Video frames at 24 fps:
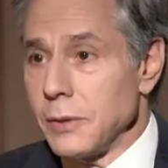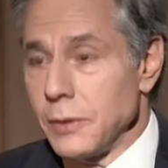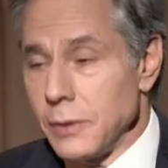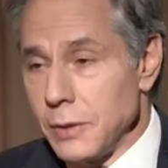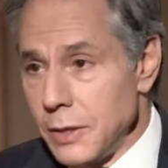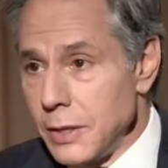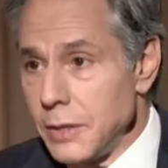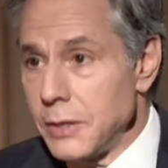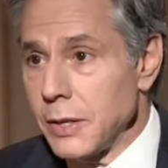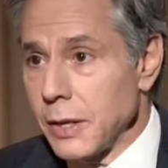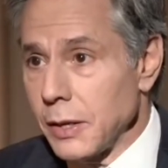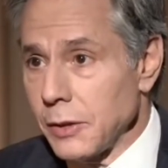into
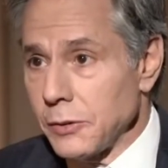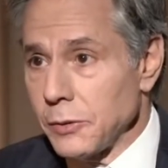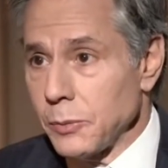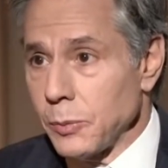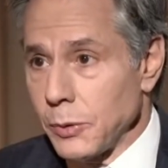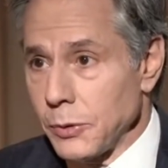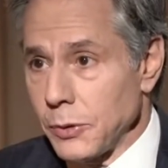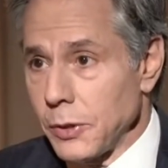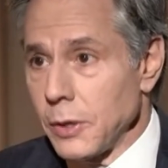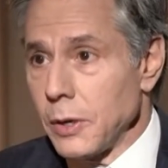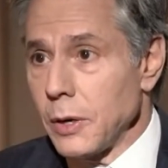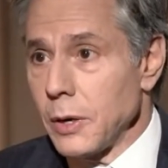the details of
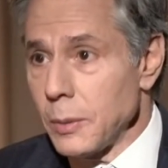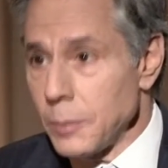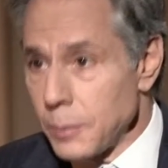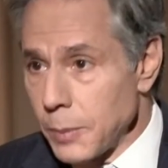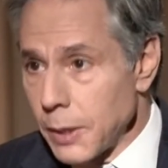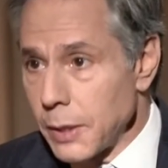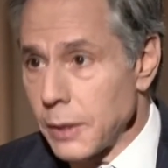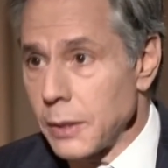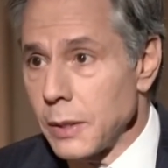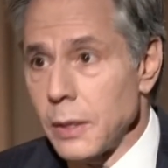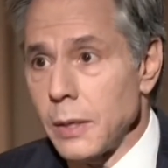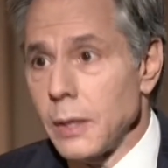what they are,
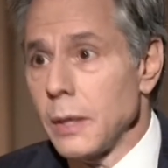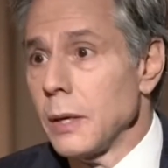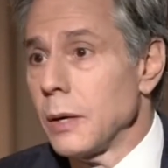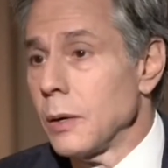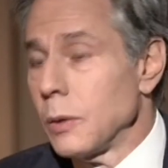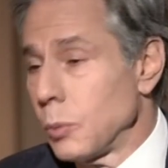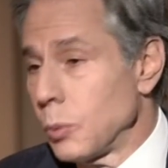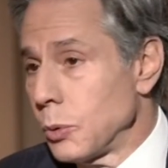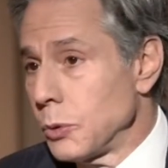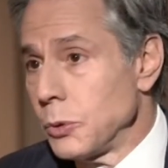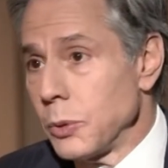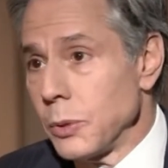but
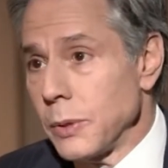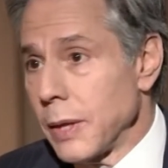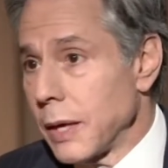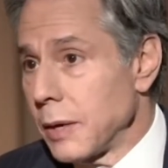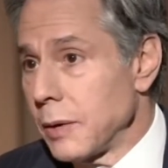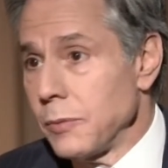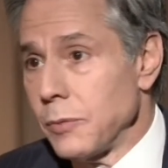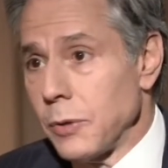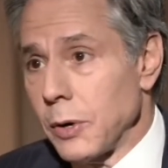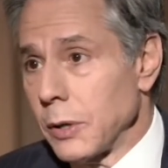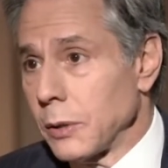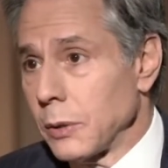we're doing
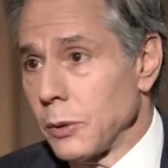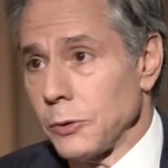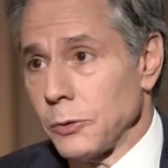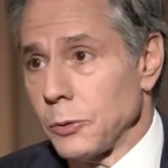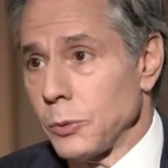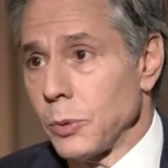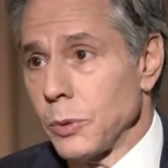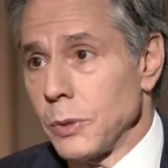that in very close